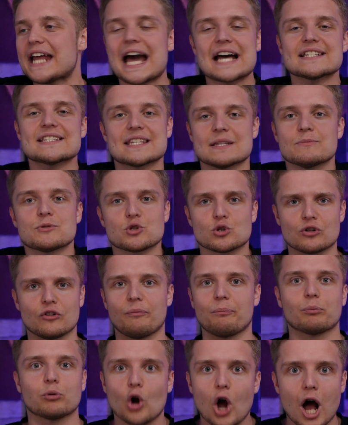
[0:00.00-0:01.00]
has some sort
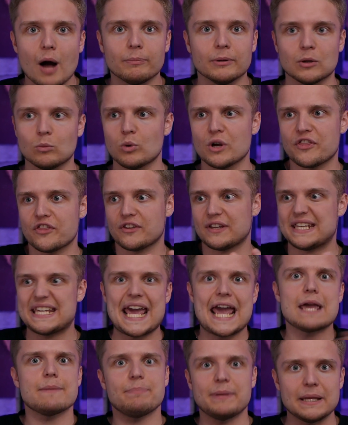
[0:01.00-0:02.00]
of problem with
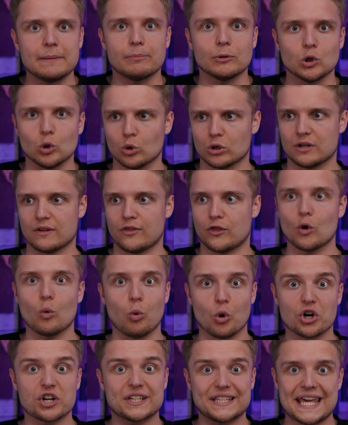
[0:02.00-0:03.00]
gay people, or the
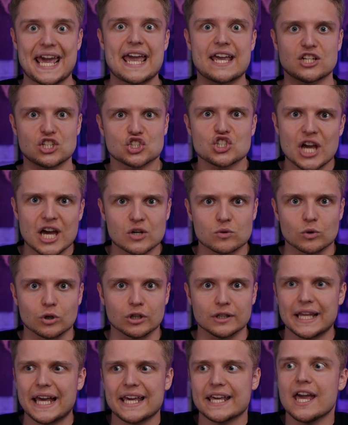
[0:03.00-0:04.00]
word gay in general.
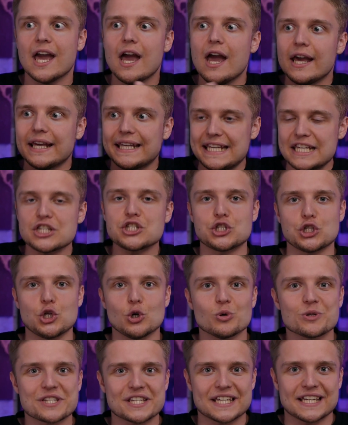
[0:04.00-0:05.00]
Like, he's
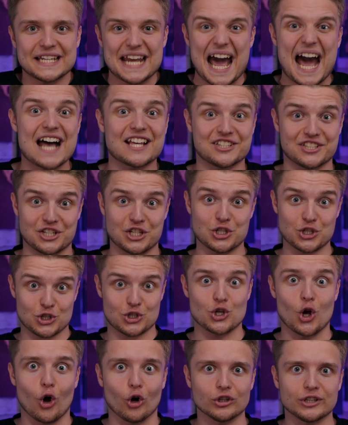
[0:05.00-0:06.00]
using it as an
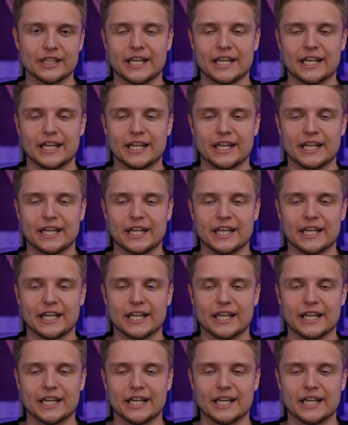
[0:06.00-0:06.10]
insult,